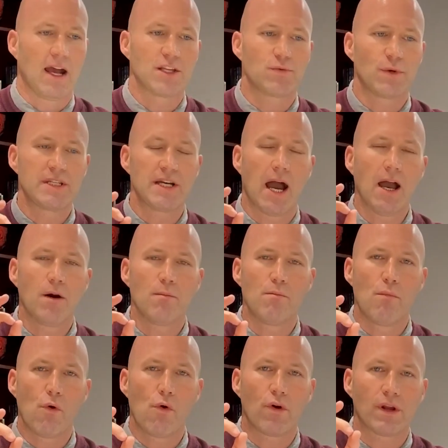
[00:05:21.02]
As we dial
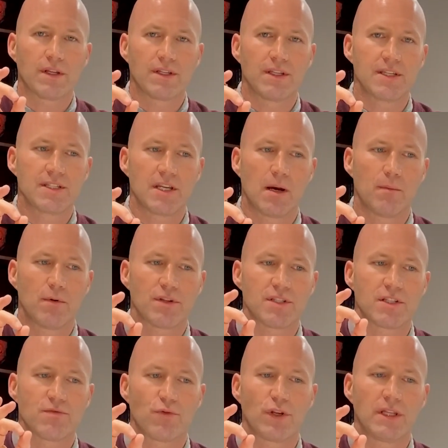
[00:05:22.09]
more into these numbers,
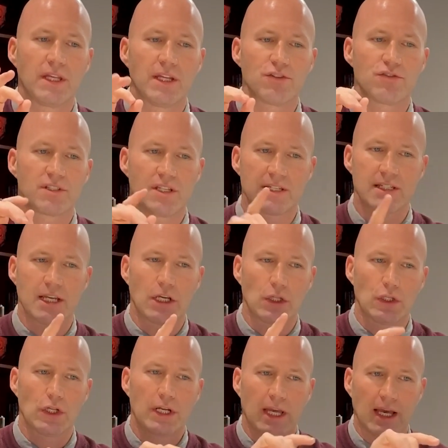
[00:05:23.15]
it's really interesting to take a
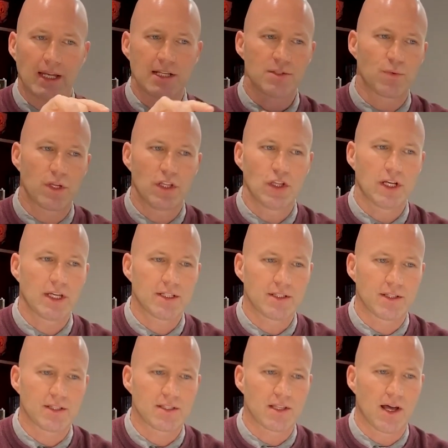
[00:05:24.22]
look at. As we look into
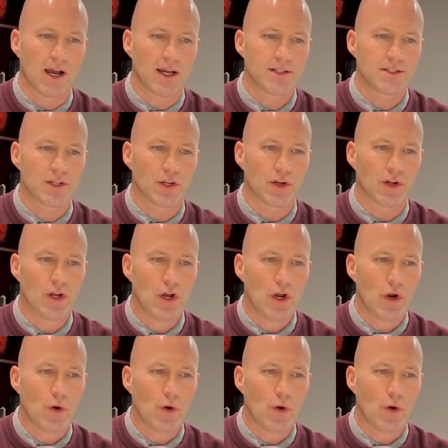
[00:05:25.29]
the slides here,